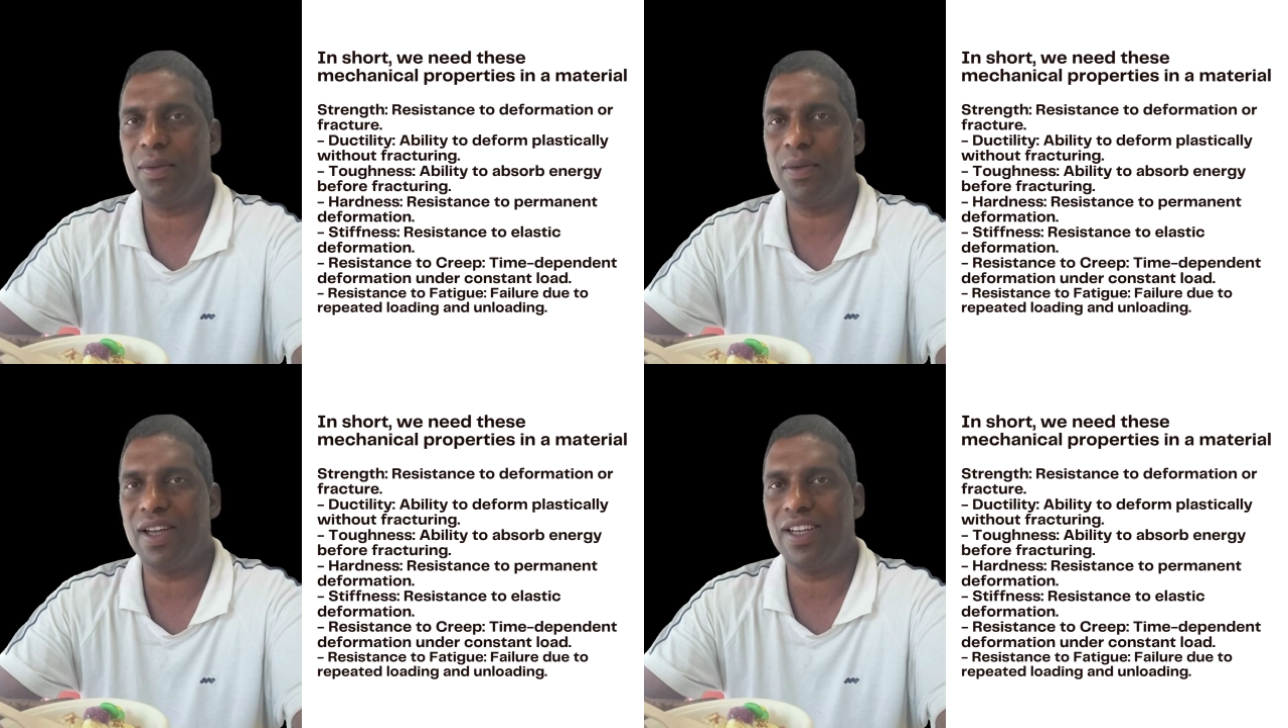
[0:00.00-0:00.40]

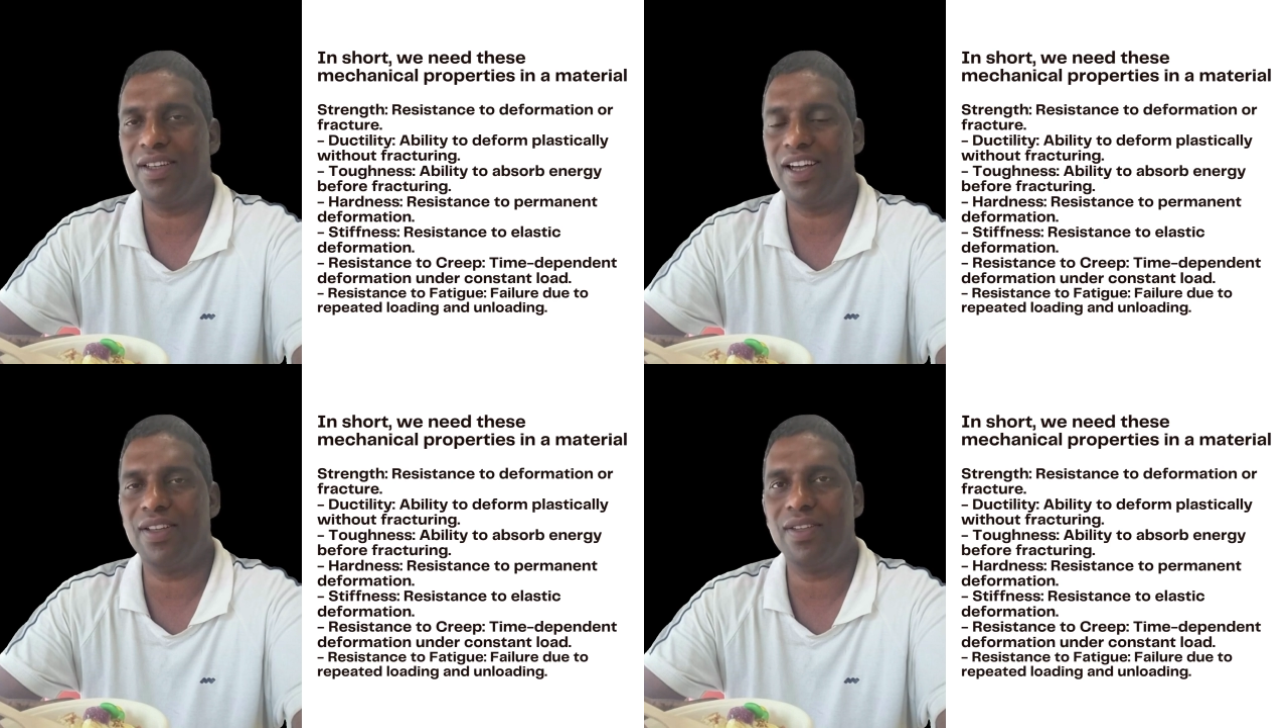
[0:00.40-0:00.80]

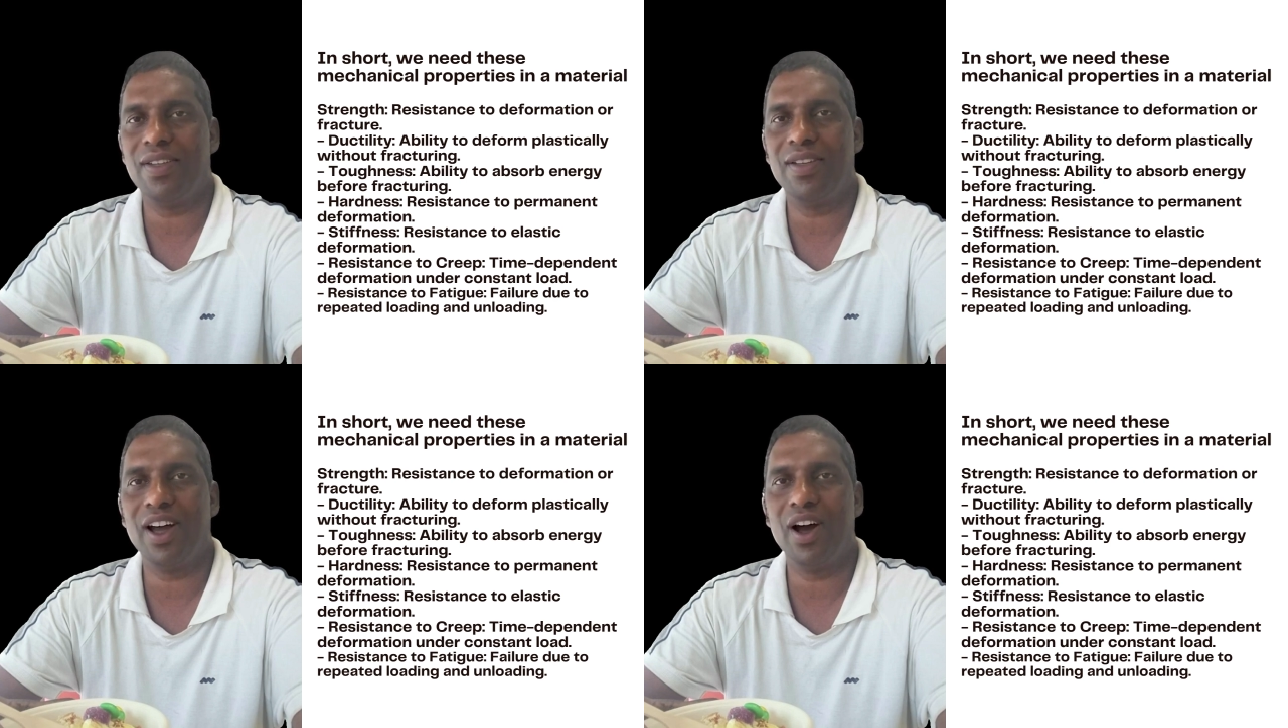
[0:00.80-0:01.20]
bending
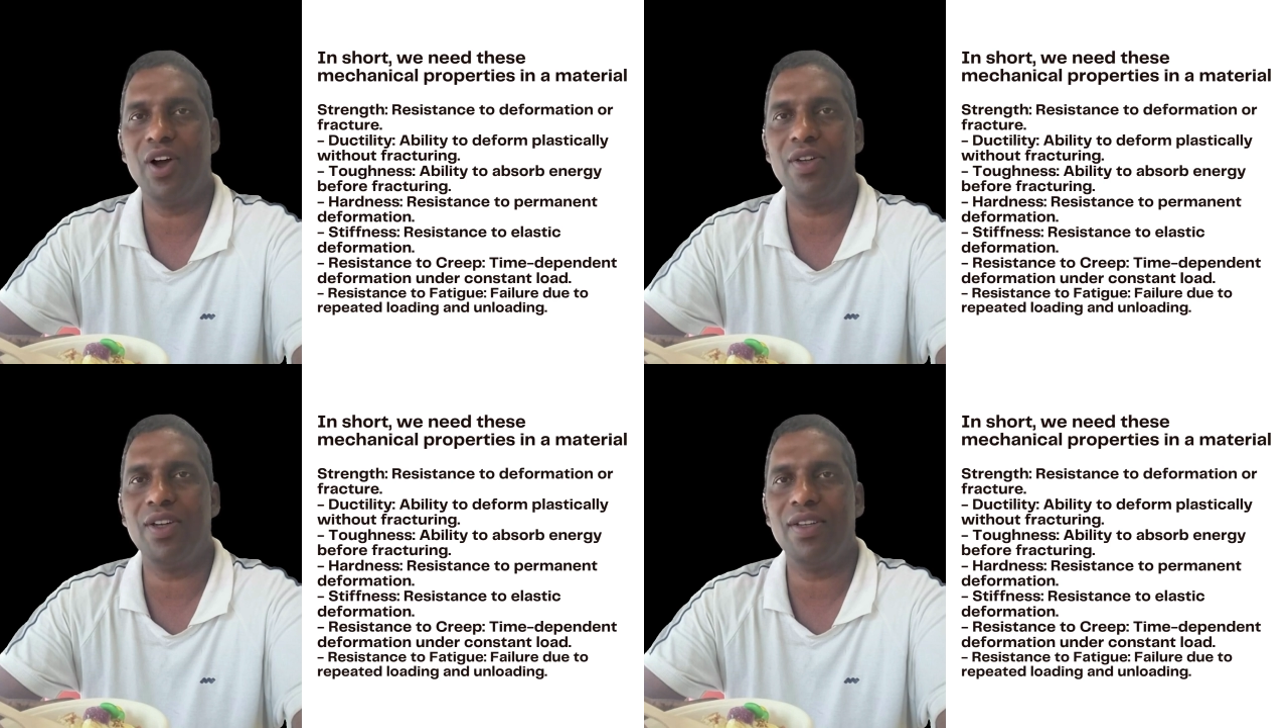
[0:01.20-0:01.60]
test,
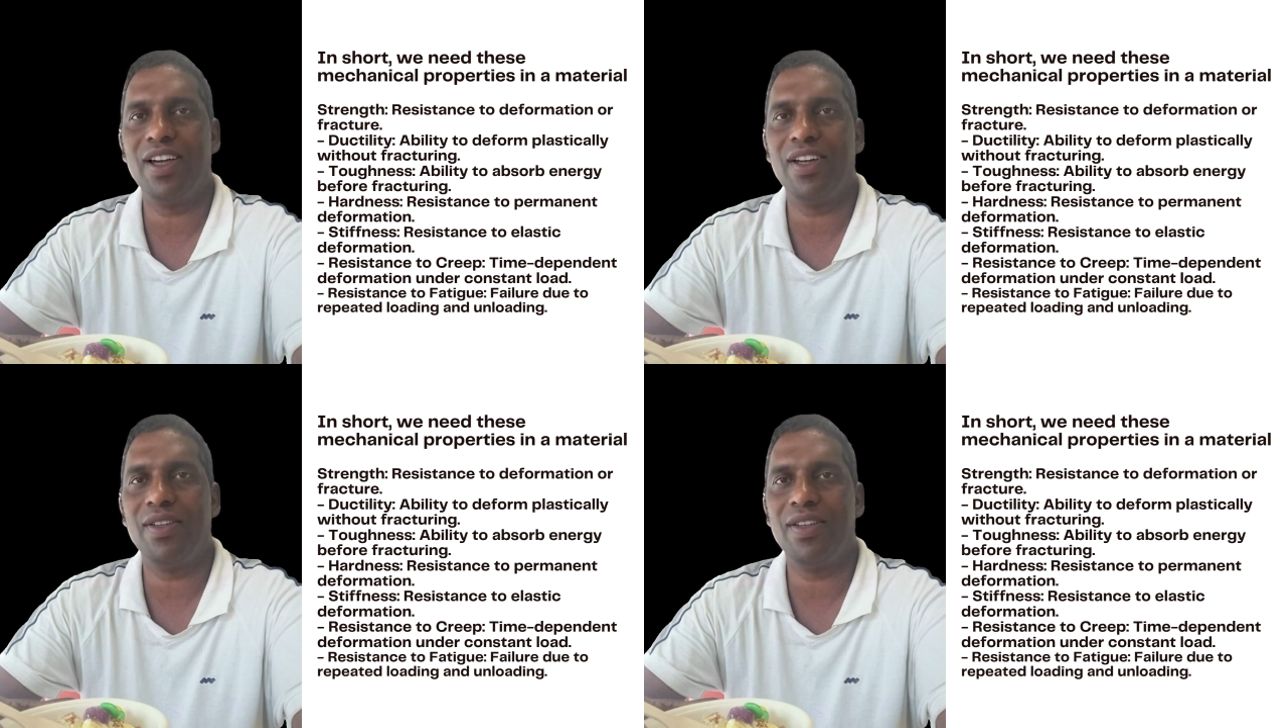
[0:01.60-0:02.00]
hardness
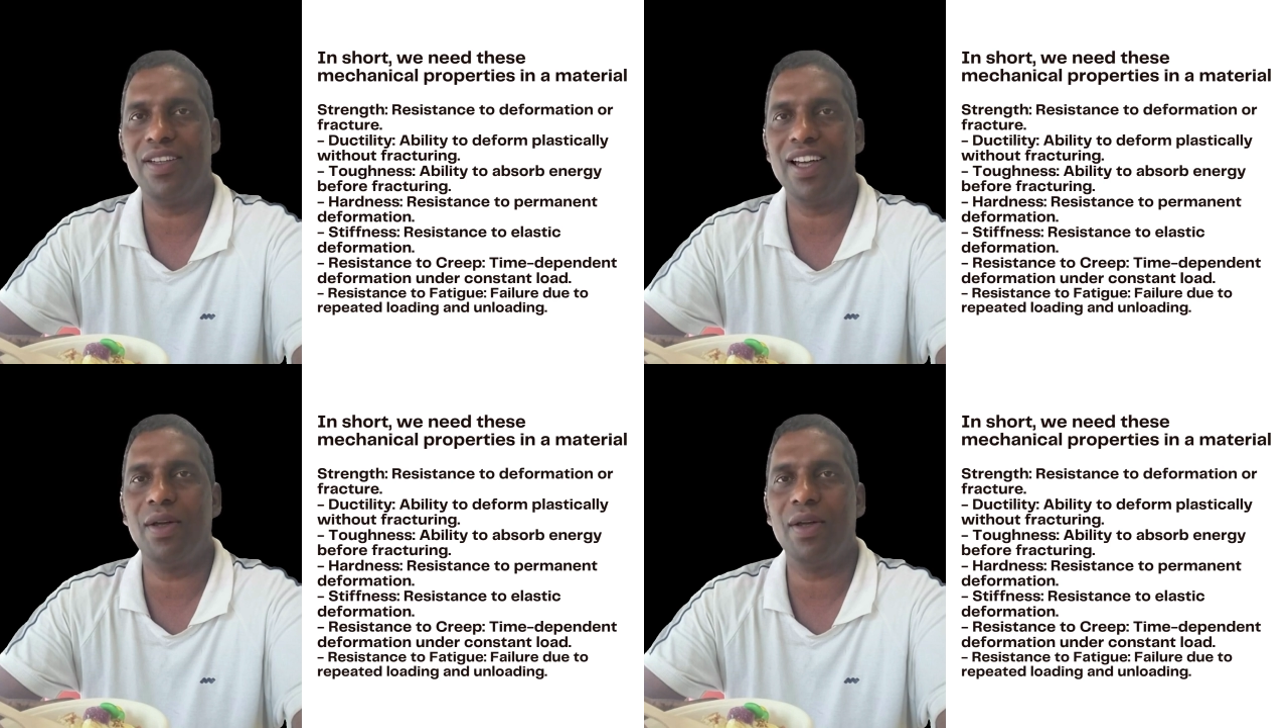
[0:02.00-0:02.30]
test,